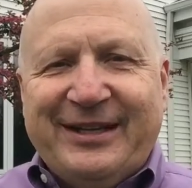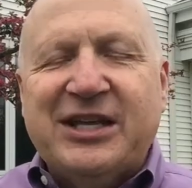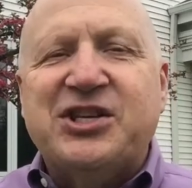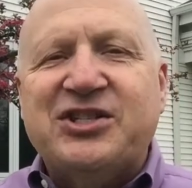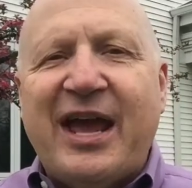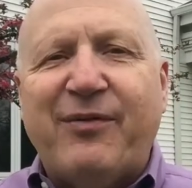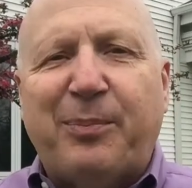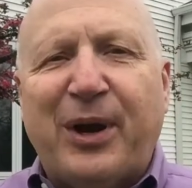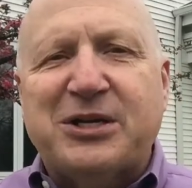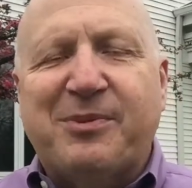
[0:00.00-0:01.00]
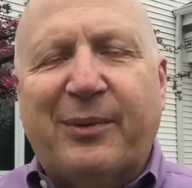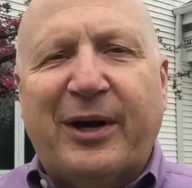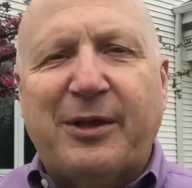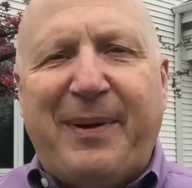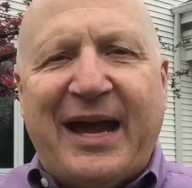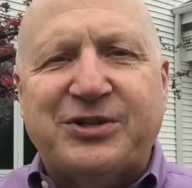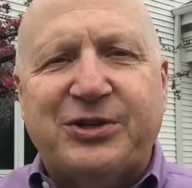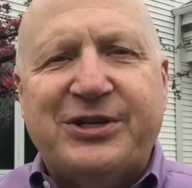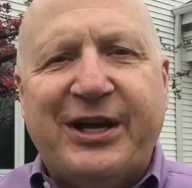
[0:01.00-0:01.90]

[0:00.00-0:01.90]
This is David Bridgman, one of the pastors